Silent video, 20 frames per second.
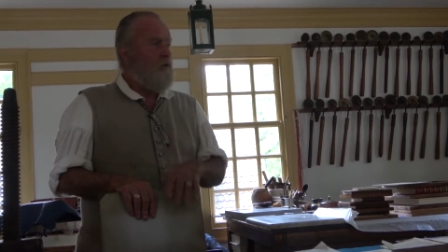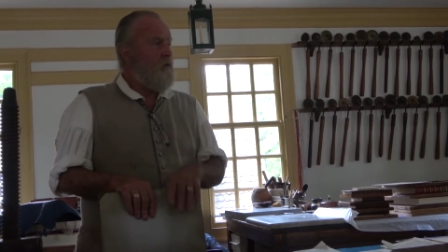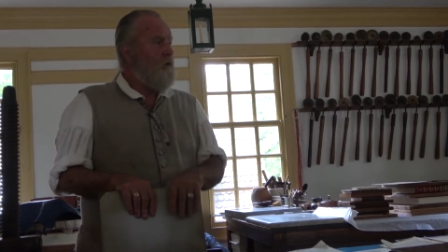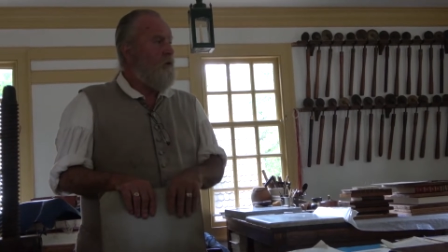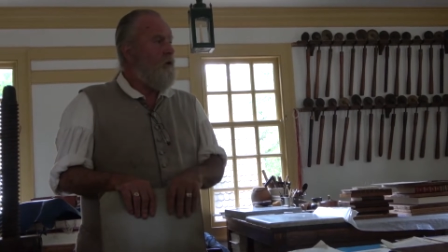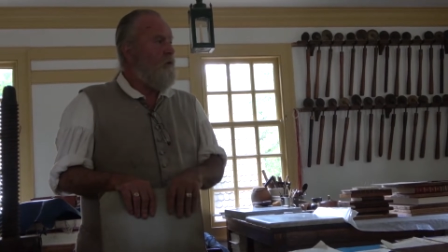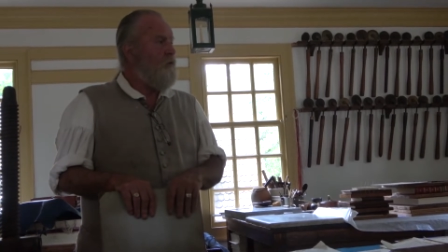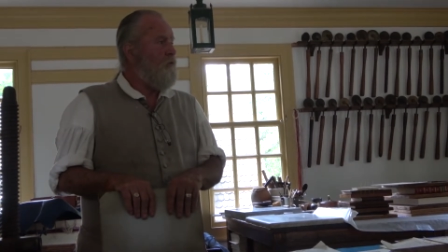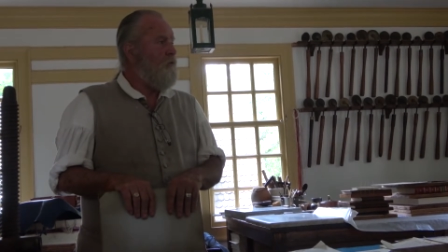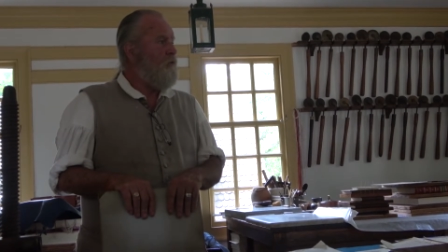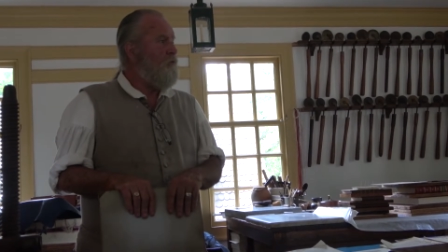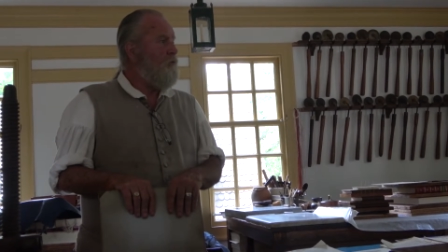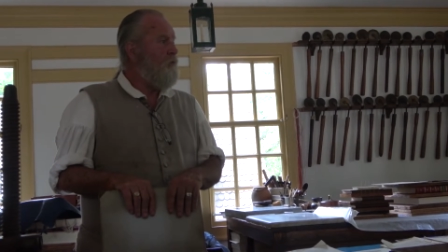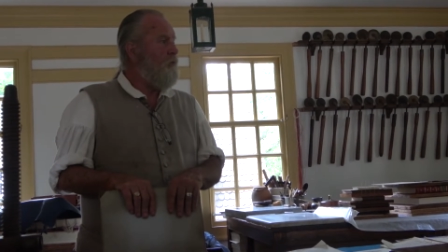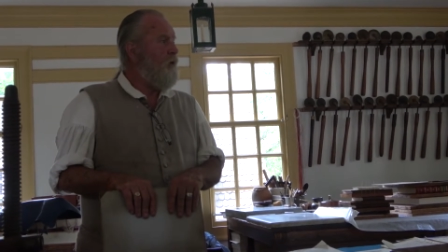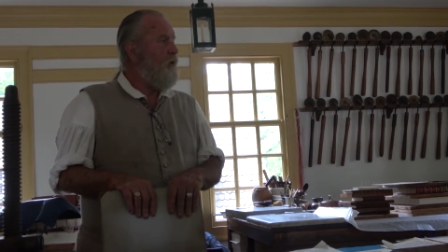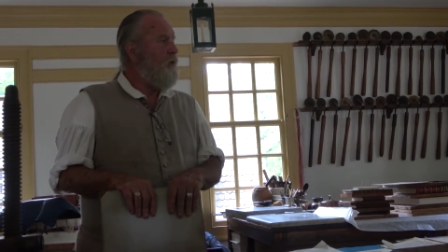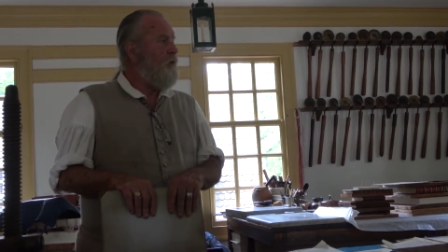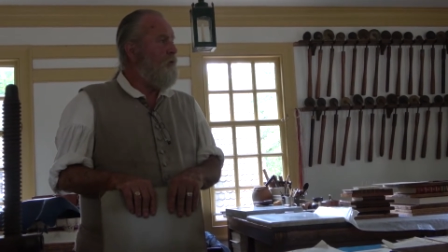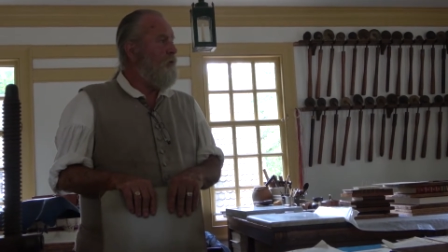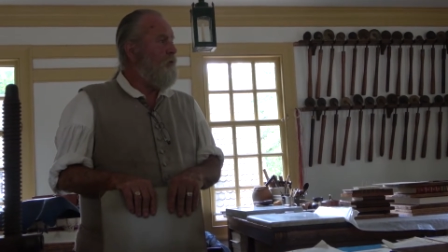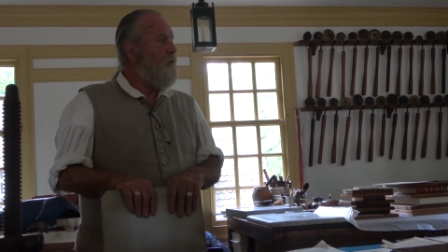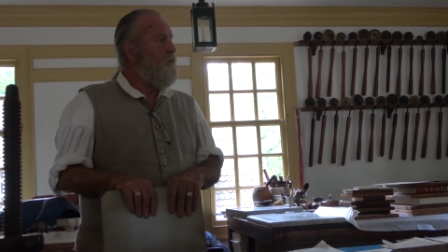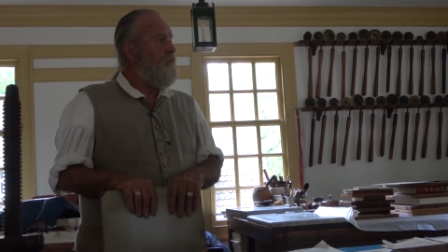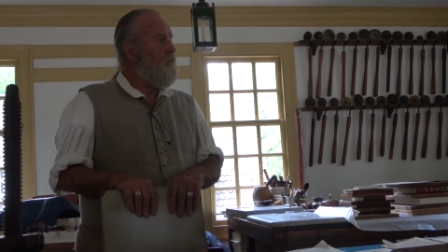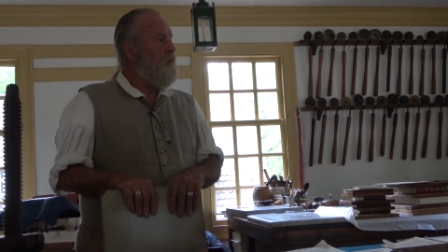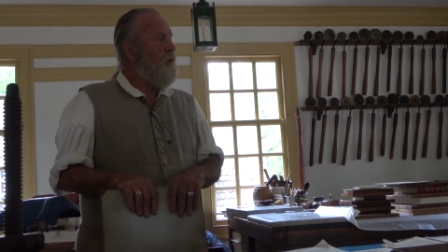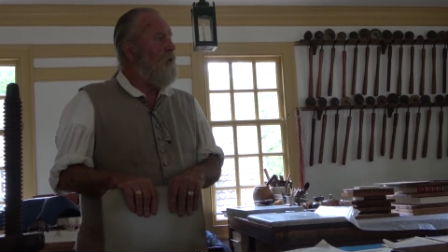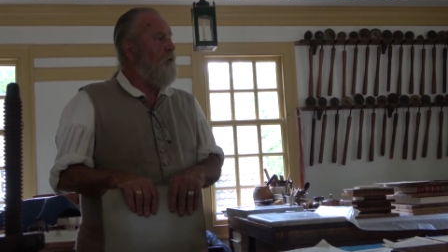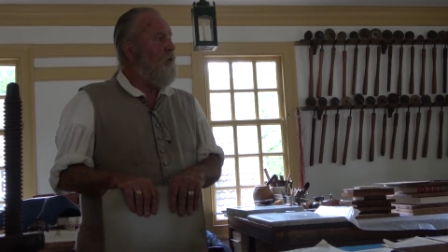countries had,
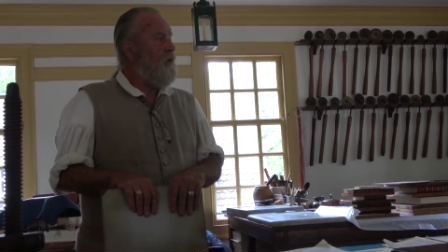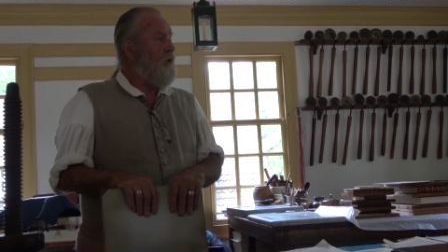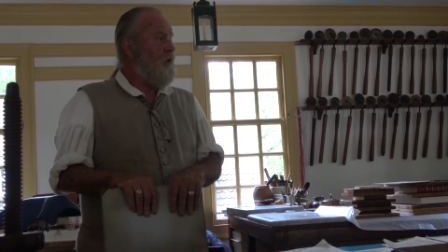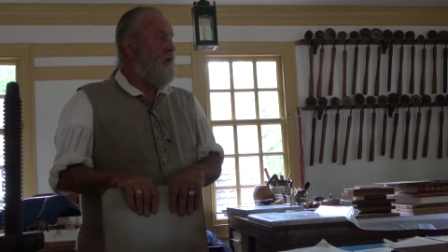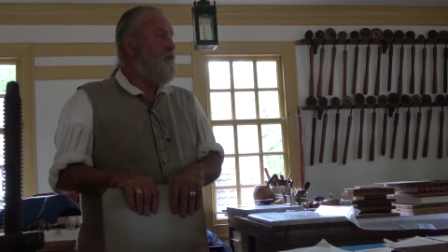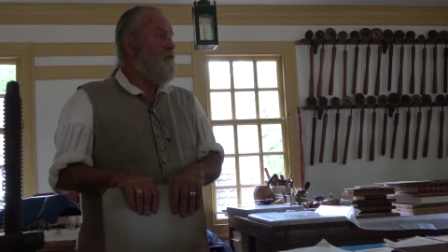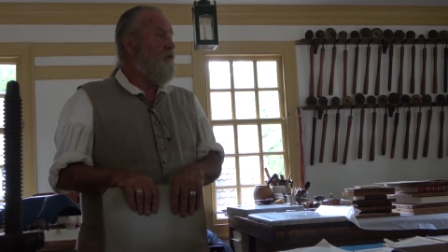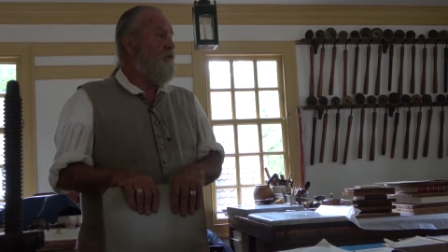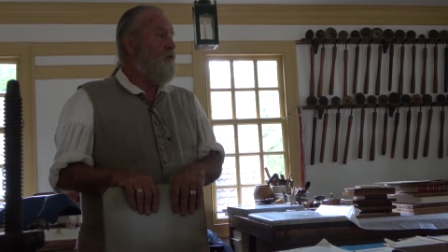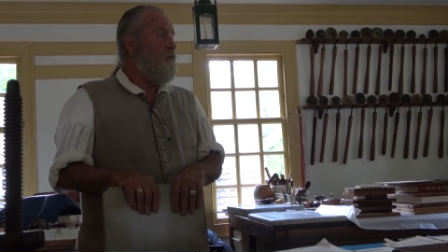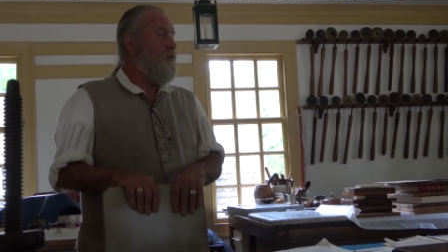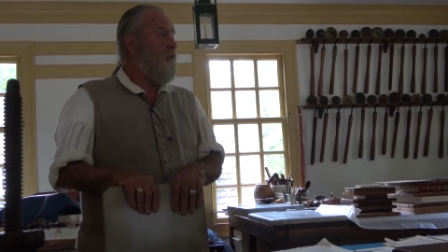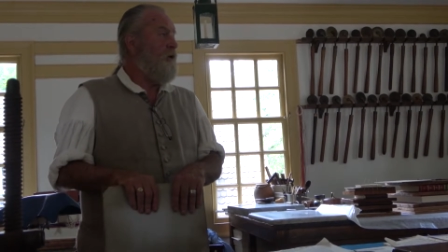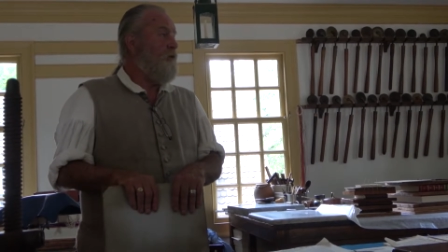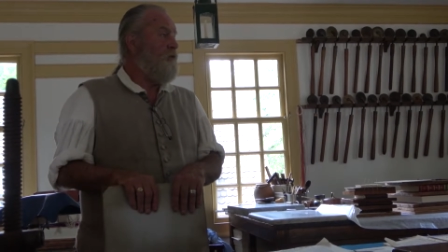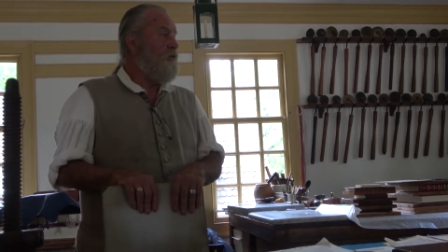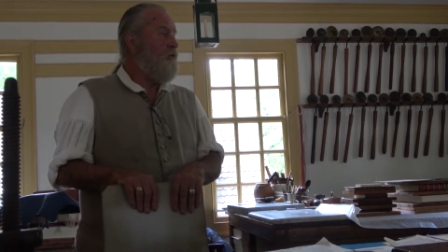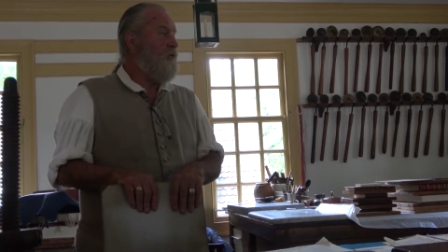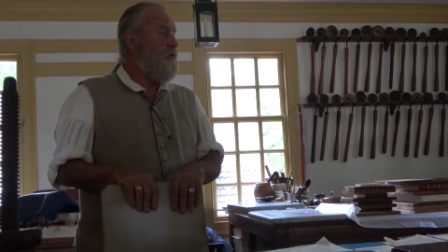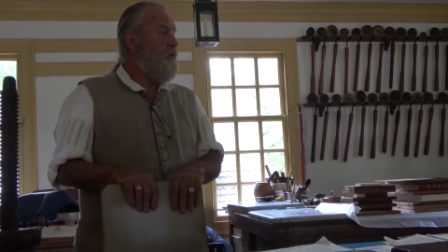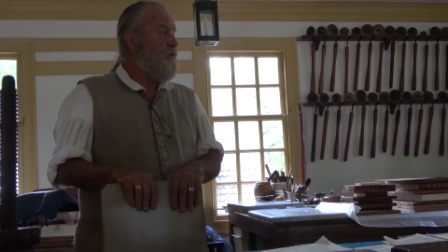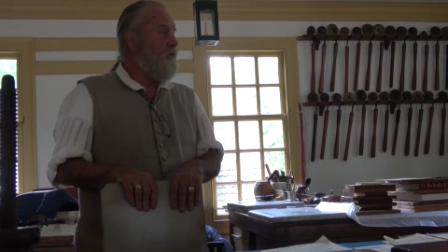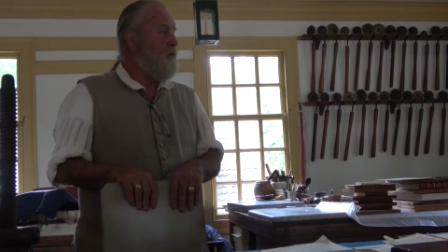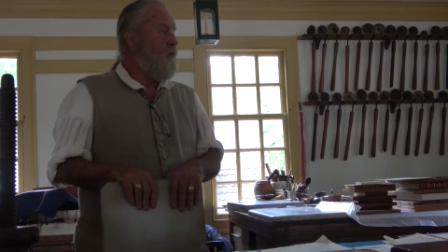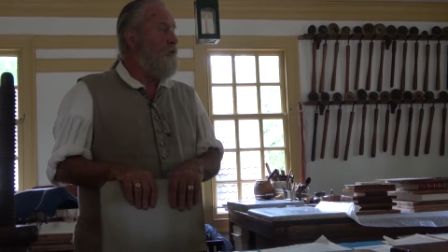at least in as big as cities,